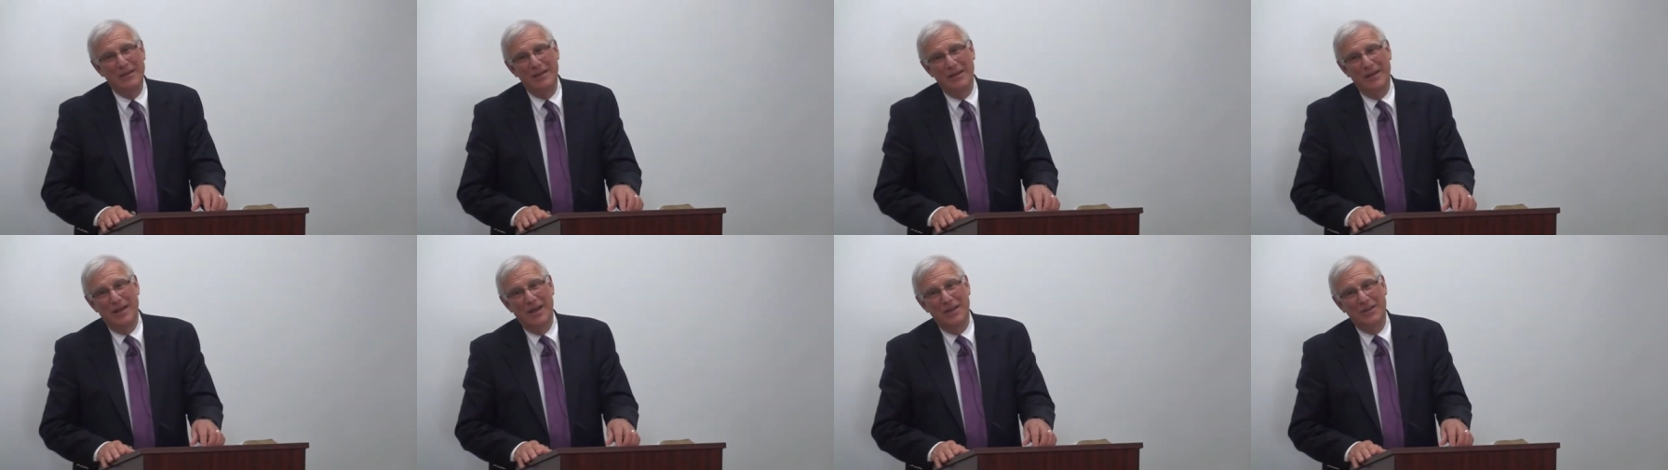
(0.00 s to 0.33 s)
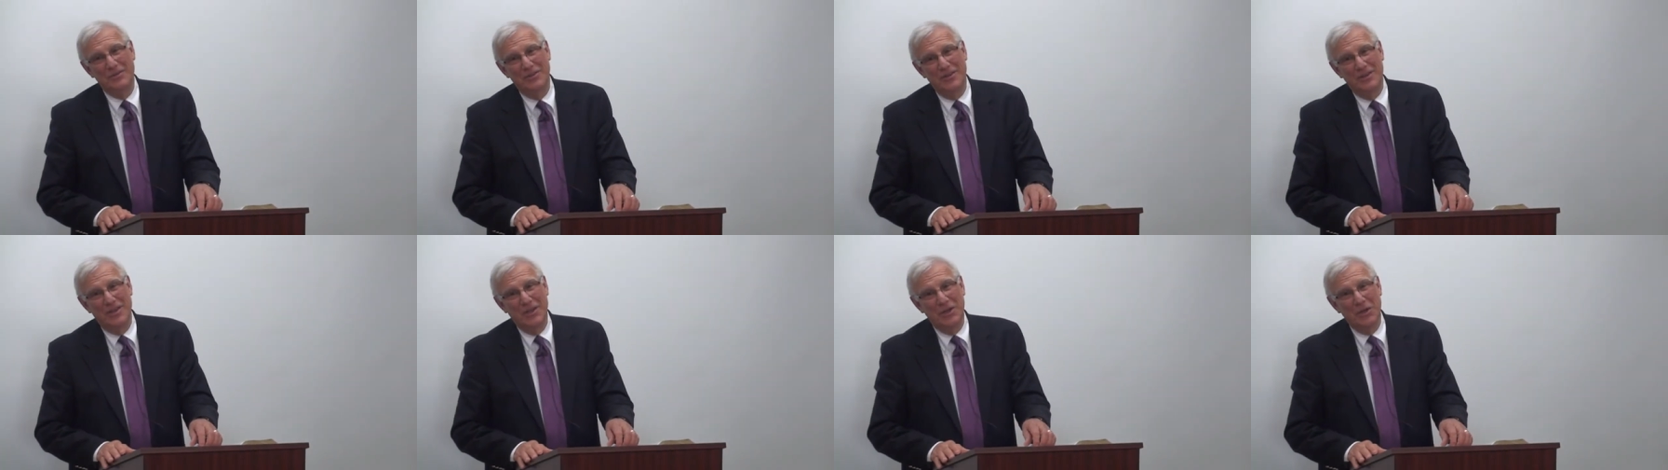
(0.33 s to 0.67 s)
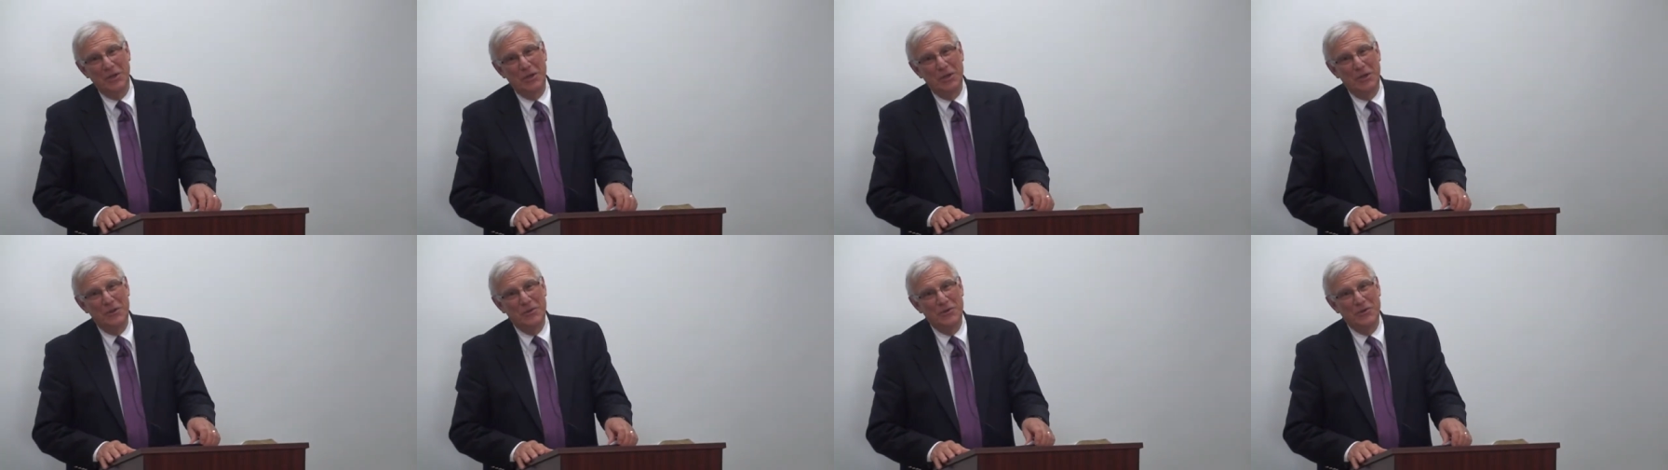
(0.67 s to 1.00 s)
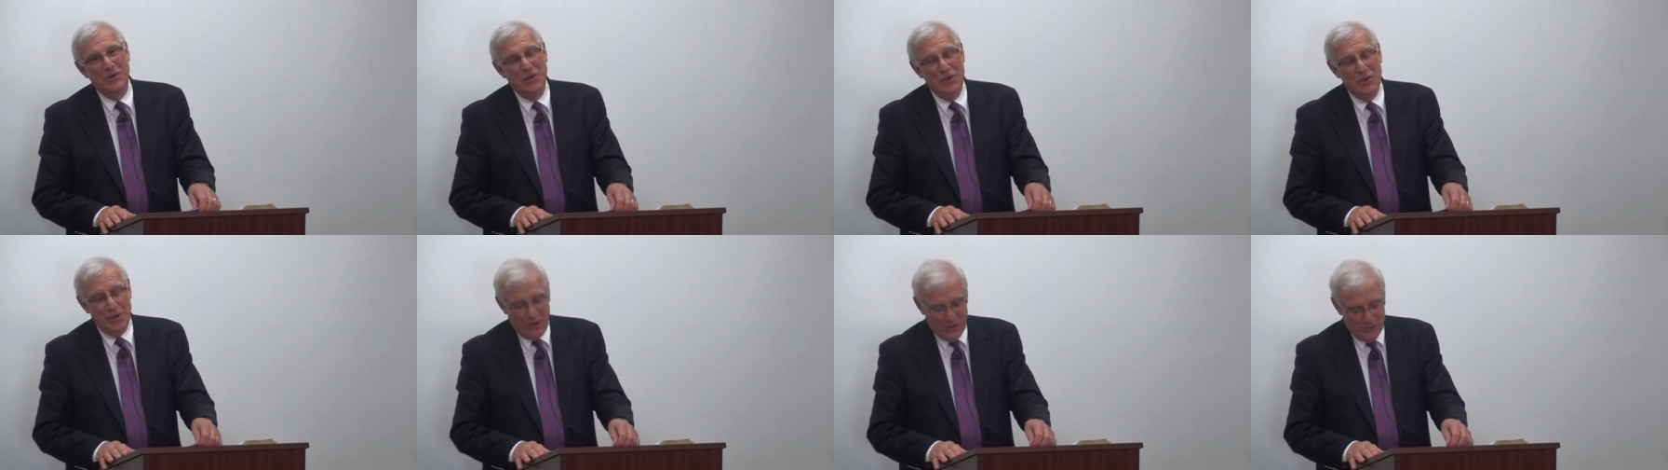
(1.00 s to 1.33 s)
uh, to get into the
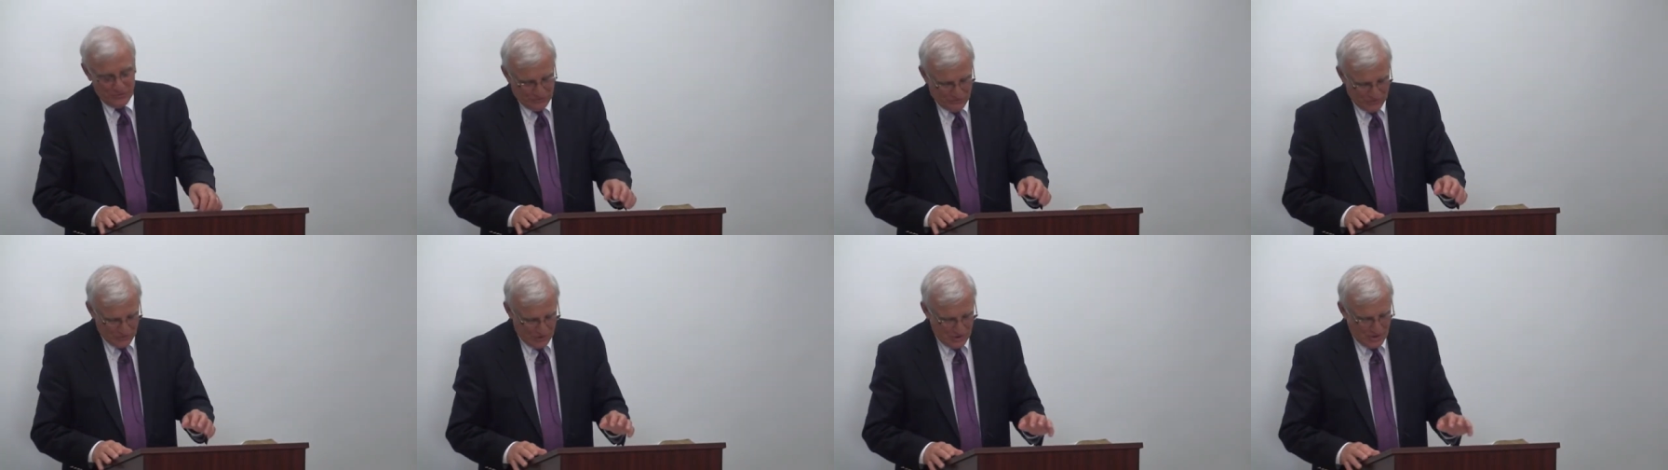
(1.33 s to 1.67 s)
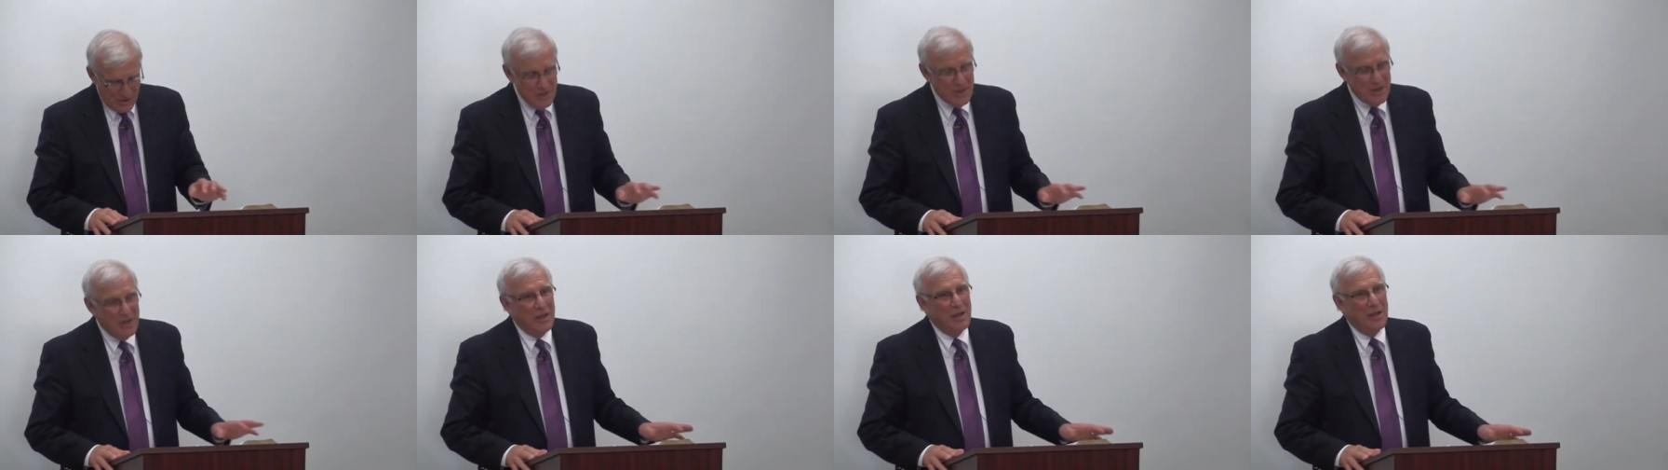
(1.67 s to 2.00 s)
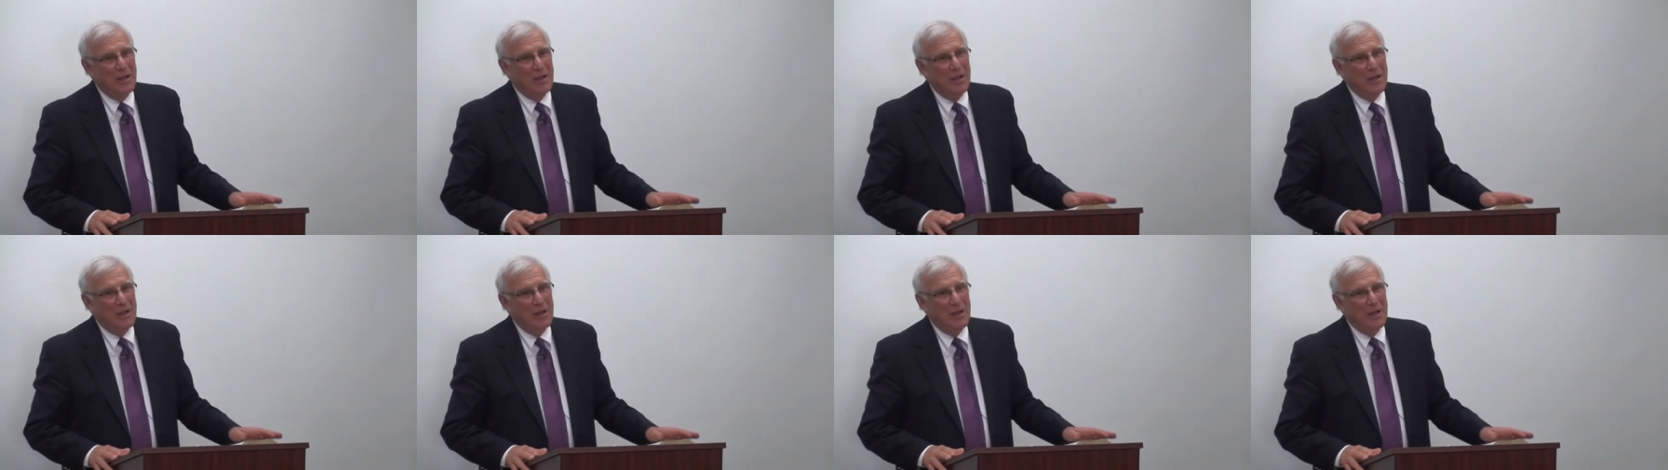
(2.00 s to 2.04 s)
DRC,